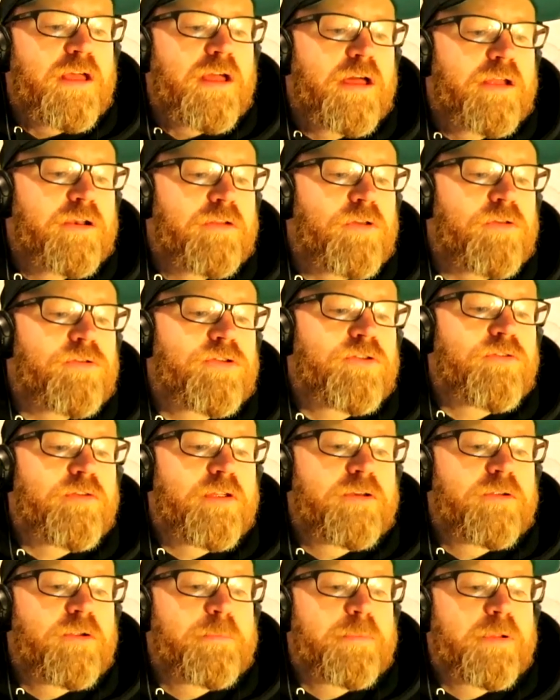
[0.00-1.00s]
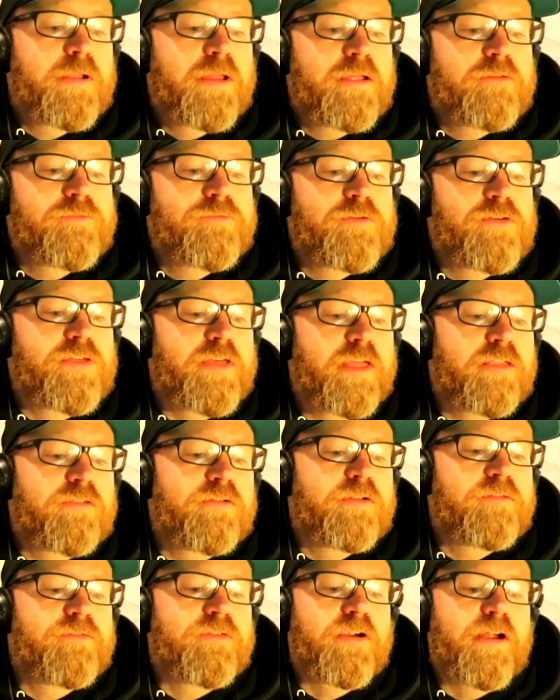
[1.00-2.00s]
an Austrian who played for
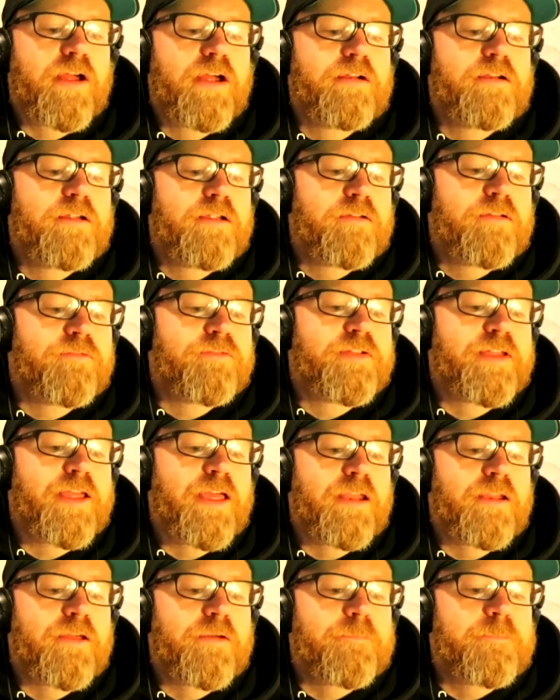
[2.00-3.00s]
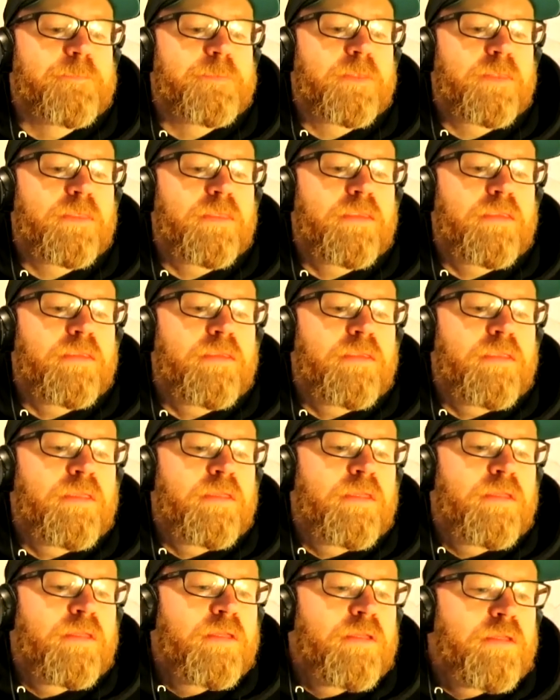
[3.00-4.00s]
Zentral Verein in Vienna.
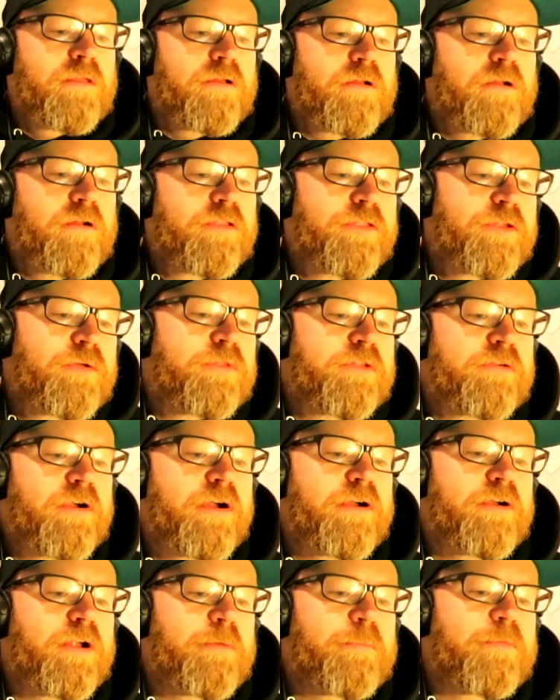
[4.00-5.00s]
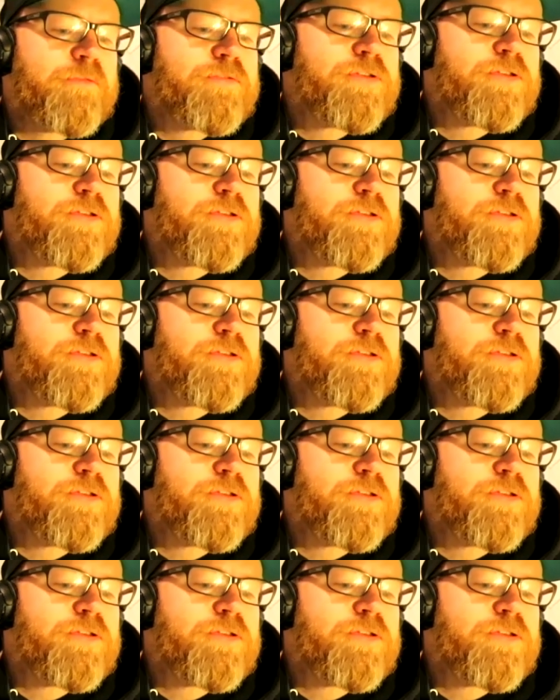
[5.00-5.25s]
Although there are a number of